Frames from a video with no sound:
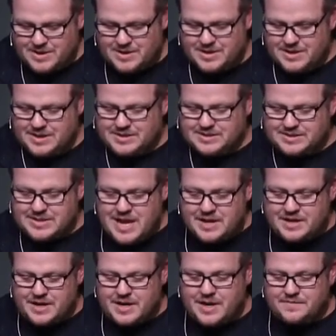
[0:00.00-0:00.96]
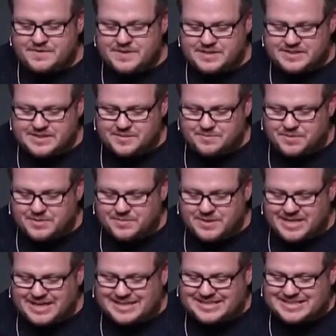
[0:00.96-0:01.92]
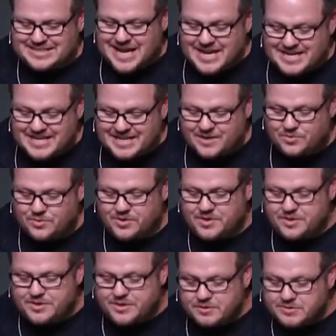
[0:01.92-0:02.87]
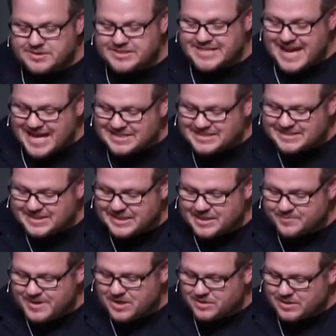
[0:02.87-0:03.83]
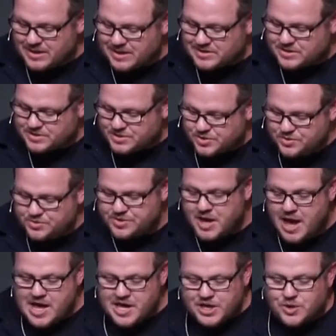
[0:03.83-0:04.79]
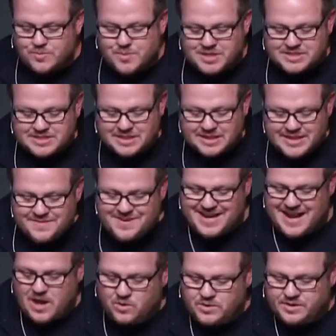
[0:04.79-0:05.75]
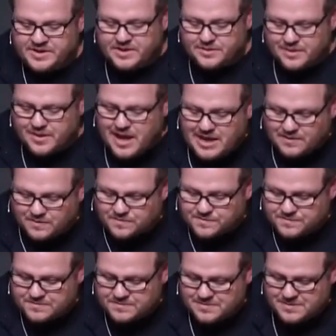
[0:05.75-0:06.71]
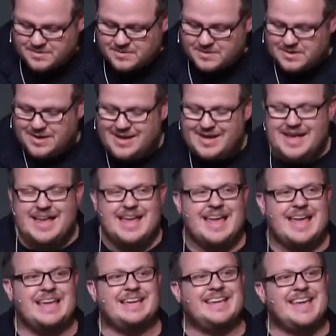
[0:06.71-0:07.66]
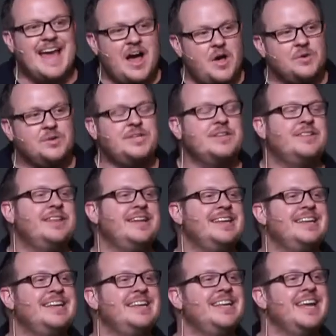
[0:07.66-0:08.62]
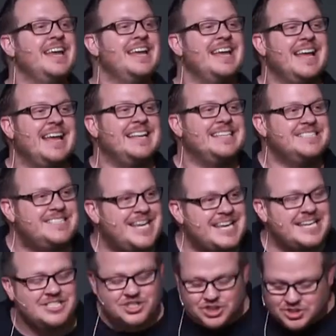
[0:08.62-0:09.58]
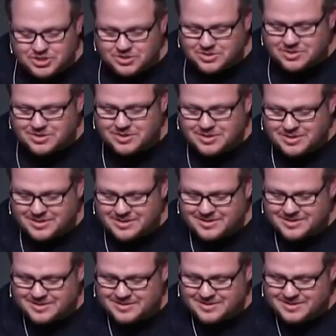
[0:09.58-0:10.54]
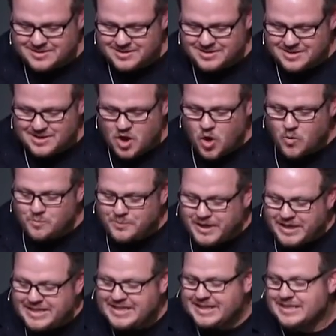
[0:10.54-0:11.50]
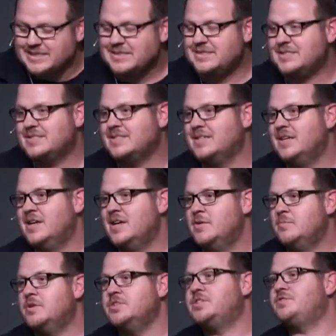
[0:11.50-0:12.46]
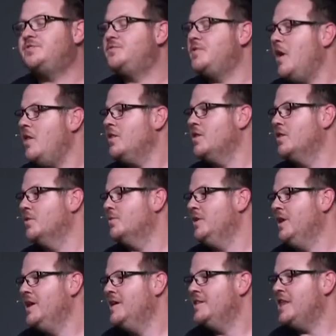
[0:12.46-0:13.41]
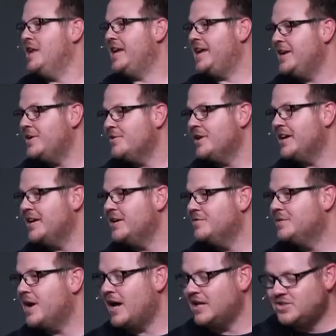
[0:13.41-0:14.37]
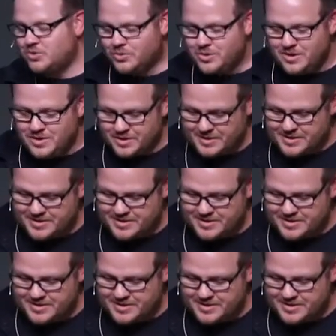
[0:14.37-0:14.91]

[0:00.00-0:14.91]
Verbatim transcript: It is not enough to simply be excited or enthusiastic about God's truth. You must live it out in your life. A calculated, intentional obedience must follow the hearing of God's word.